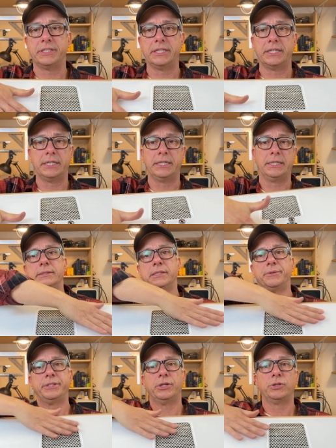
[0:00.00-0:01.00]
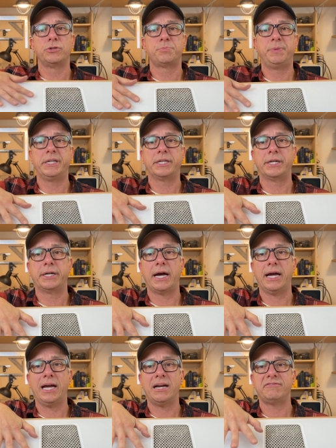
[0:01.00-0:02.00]
the, the Redondo speaker.
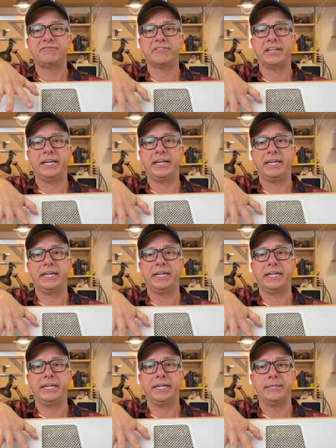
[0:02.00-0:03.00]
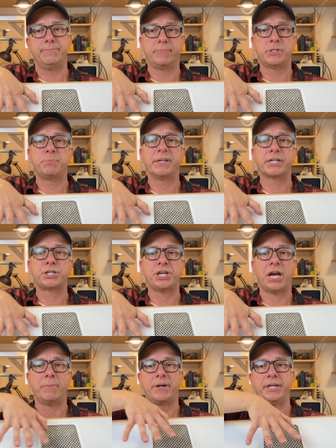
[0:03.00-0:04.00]
I have a speaker
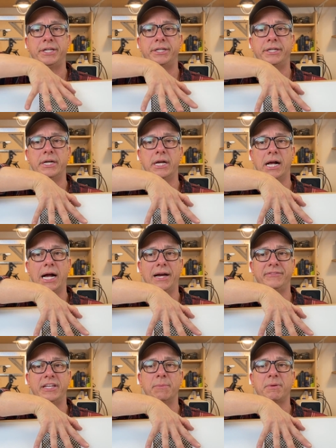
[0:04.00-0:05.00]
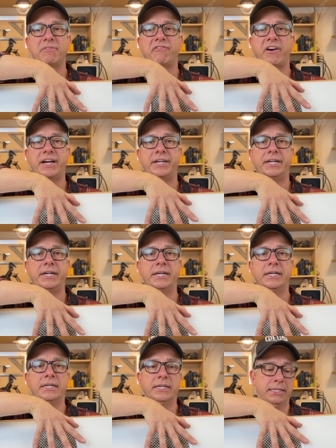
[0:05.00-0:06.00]
chamber here. I have the amplifier
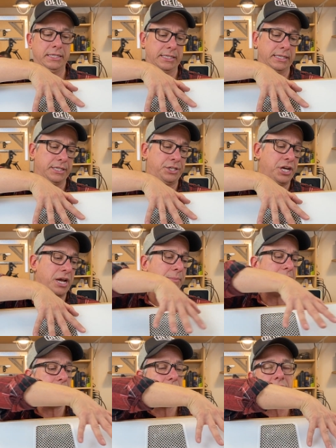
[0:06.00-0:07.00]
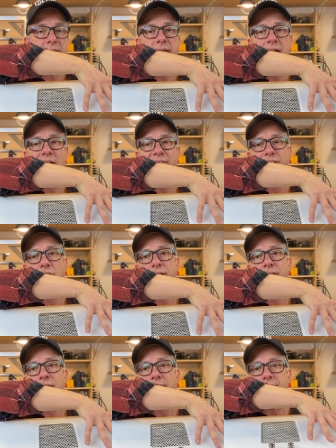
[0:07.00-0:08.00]
uh, chamber here and I have
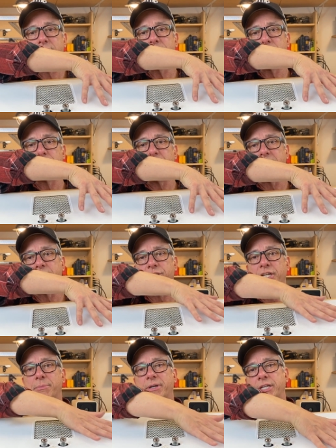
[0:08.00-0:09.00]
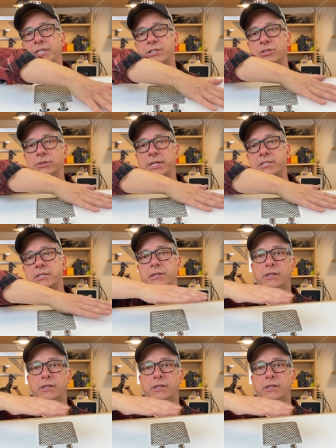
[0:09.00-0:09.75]
another like speaker chamber here. So that's an